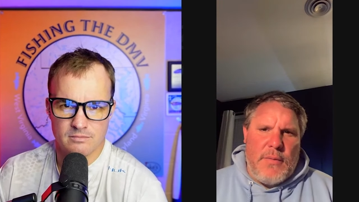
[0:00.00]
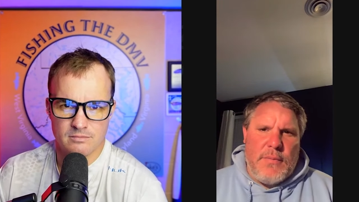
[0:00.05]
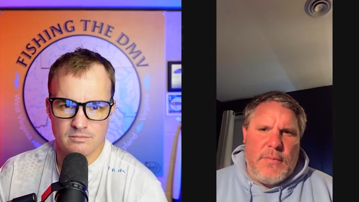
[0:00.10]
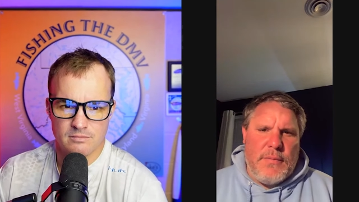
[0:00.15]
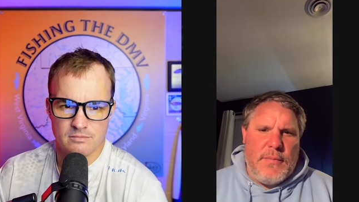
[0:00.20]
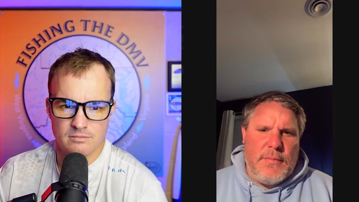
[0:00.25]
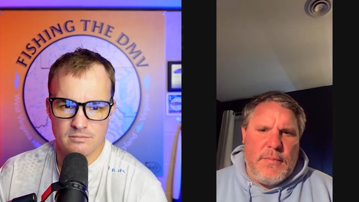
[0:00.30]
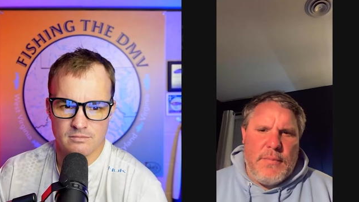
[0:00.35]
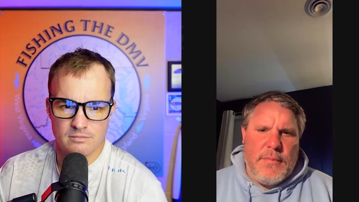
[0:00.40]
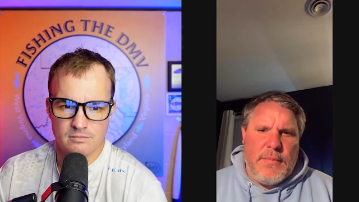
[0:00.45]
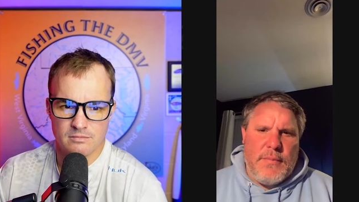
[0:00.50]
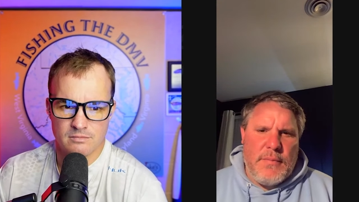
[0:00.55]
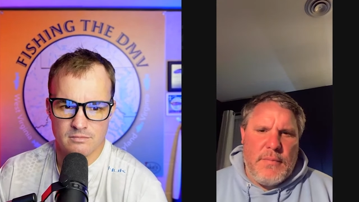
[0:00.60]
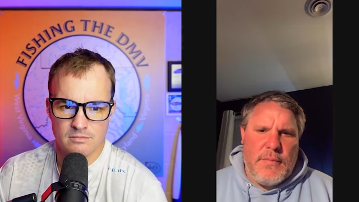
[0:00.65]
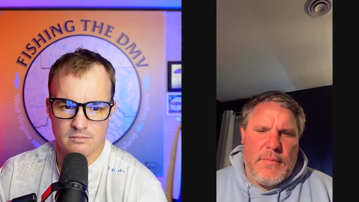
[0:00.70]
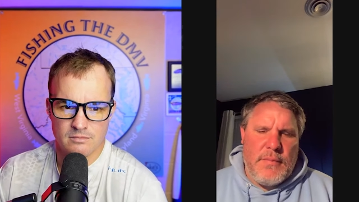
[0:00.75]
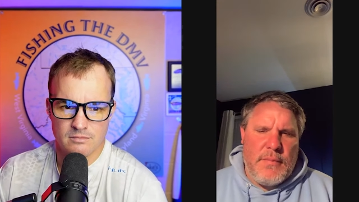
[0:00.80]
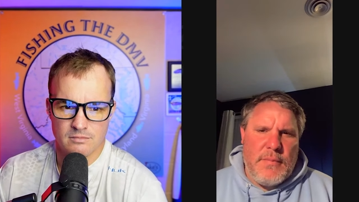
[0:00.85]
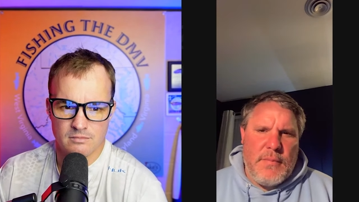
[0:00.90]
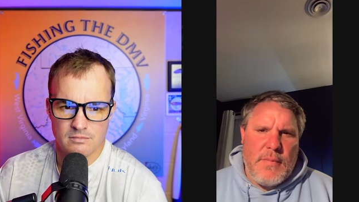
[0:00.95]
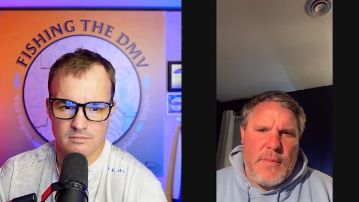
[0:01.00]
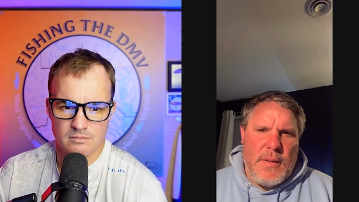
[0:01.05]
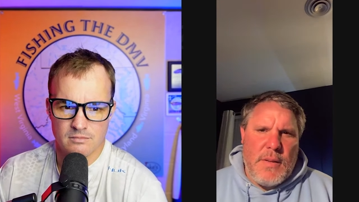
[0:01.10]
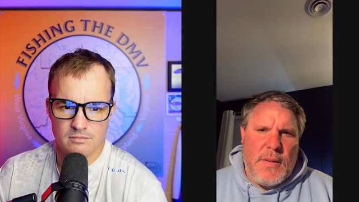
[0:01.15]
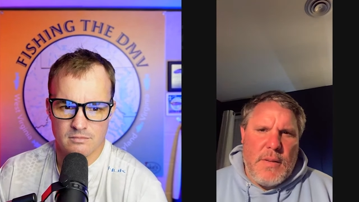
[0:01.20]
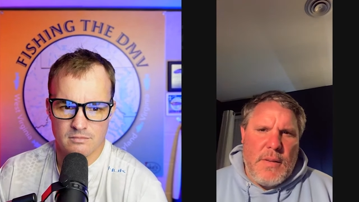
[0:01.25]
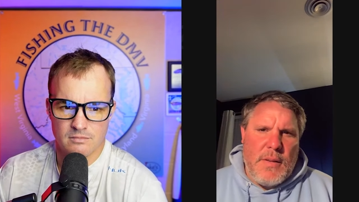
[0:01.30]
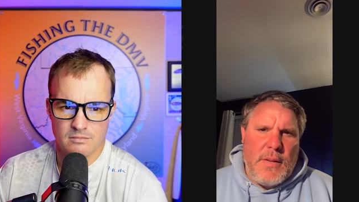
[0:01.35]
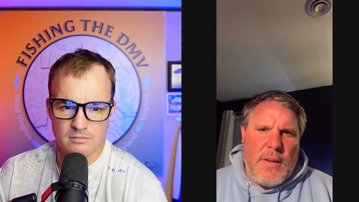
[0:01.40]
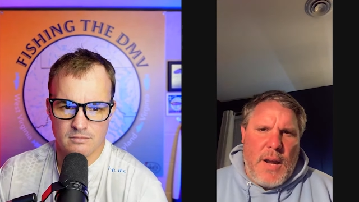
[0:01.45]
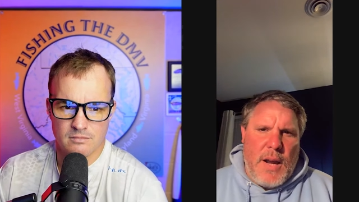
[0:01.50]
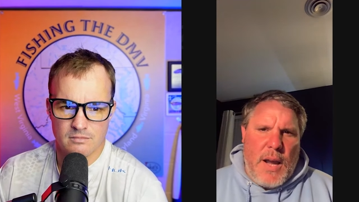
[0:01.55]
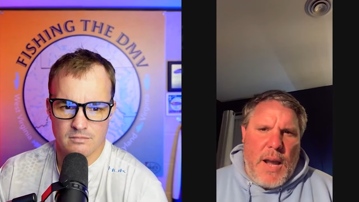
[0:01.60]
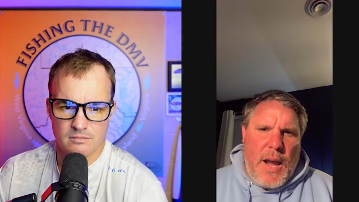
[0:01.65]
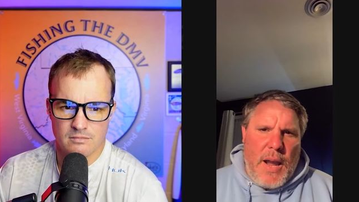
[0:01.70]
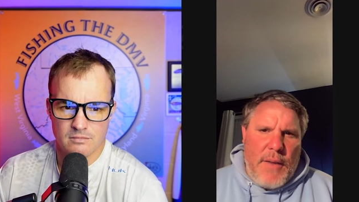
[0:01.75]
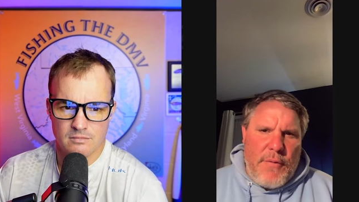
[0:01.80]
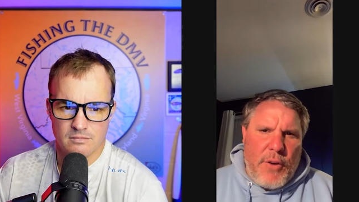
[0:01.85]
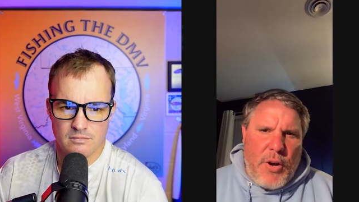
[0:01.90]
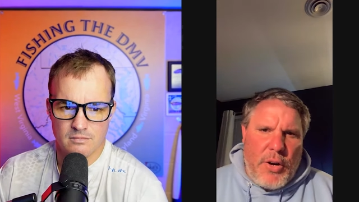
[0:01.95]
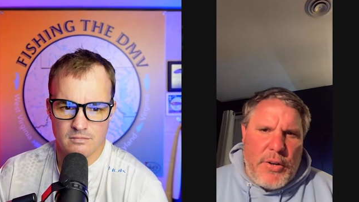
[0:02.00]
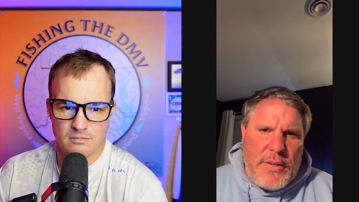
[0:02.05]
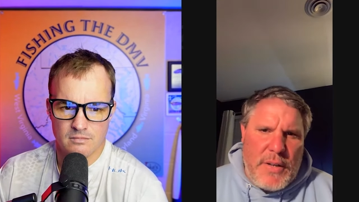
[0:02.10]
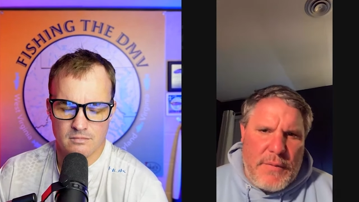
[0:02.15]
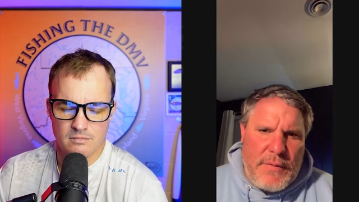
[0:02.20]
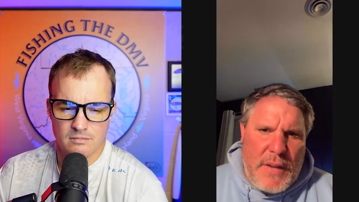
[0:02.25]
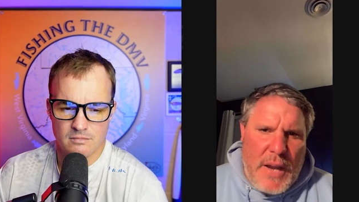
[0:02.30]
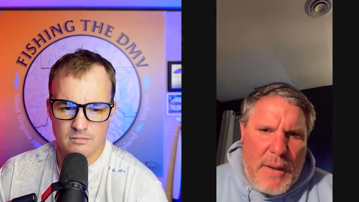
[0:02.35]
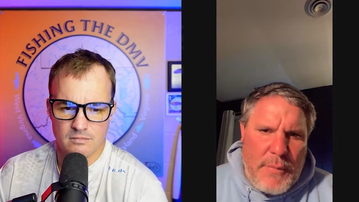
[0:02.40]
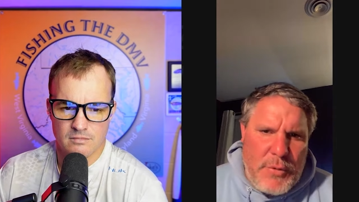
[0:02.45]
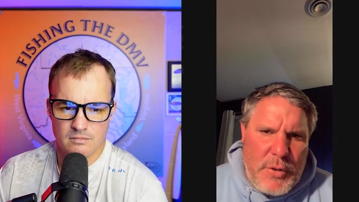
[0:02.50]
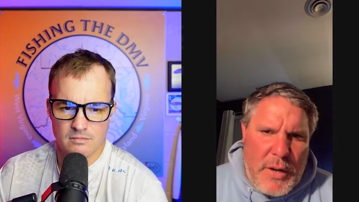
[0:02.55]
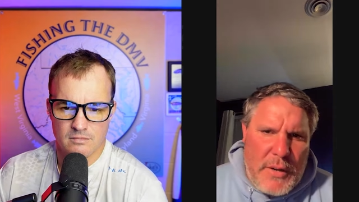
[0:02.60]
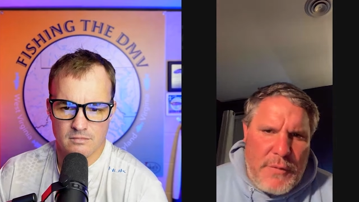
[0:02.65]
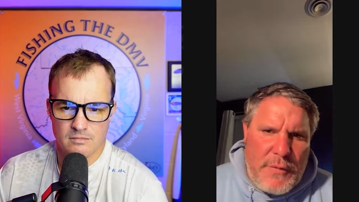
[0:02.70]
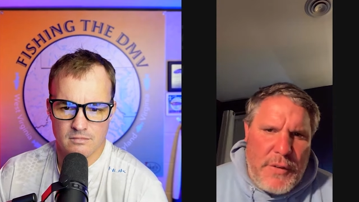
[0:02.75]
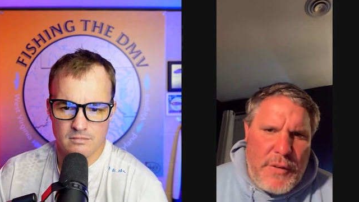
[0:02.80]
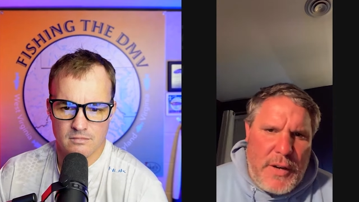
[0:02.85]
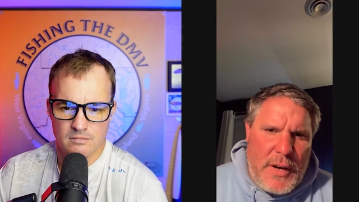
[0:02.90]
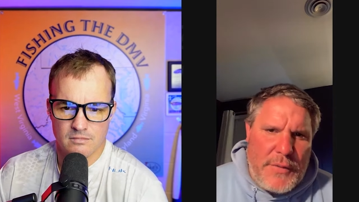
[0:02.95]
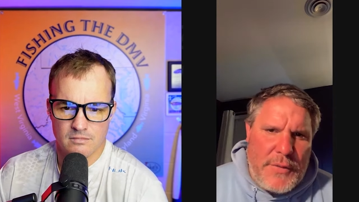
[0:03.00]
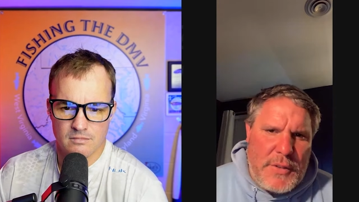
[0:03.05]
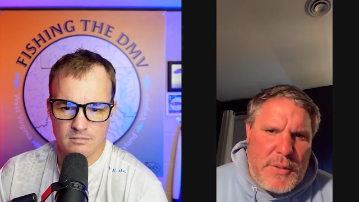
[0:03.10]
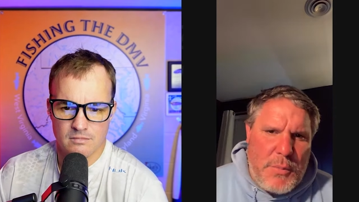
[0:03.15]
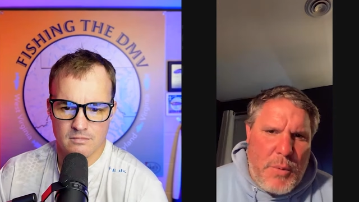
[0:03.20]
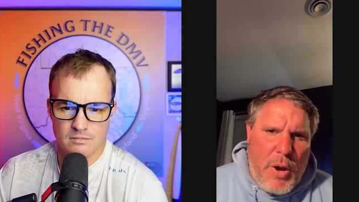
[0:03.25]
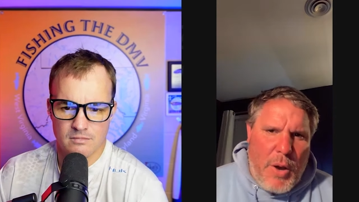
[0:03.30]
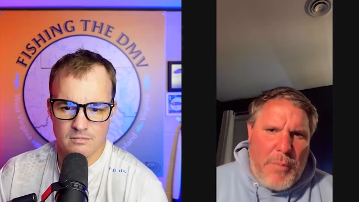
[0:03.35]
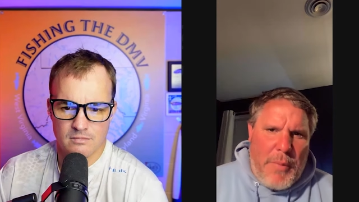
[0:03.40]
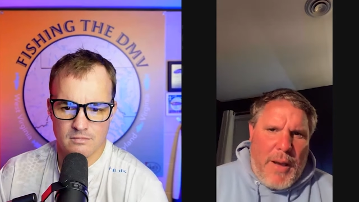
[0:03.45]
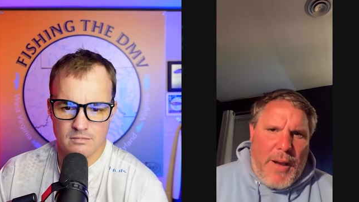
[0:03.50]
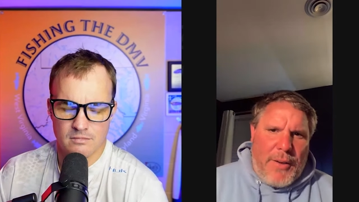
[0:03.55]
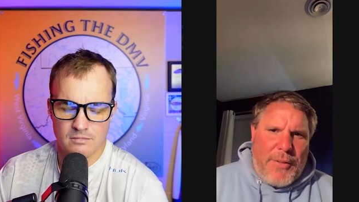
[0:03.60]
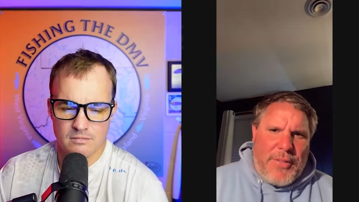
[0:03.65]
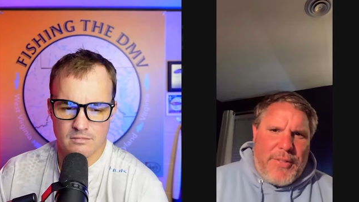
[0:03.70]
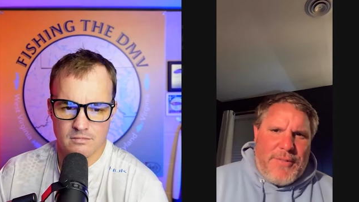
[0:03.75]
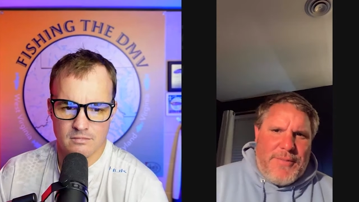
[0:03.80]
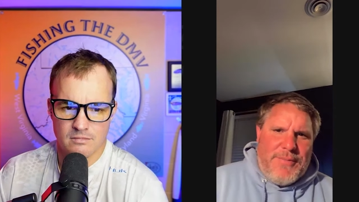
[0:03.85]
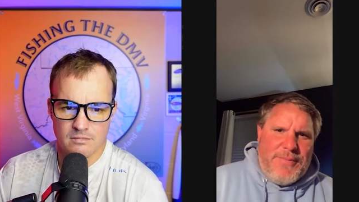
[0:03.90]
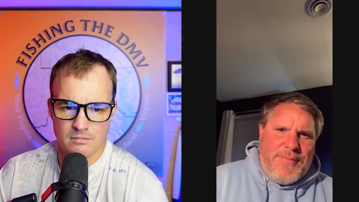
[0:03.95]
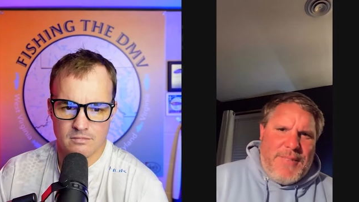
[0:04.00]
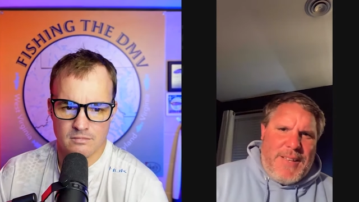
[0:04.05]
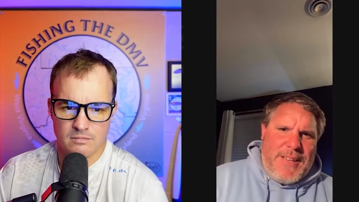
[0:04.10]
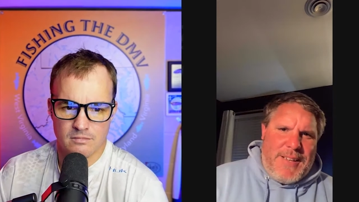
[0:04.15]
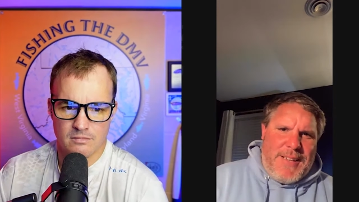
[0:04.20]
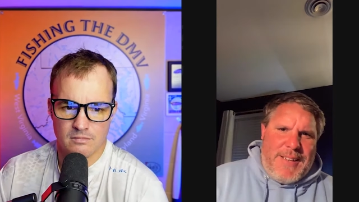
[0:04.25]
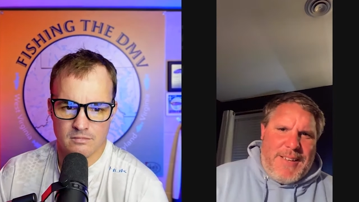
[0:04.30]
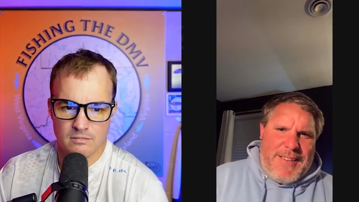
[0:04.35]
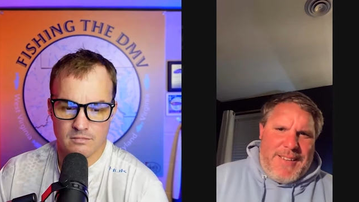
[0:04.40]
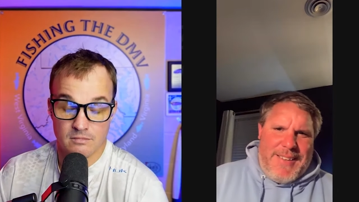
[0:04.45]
Speaker 1: I don't know. I have a hard enough time trying to figure out the smallmouth.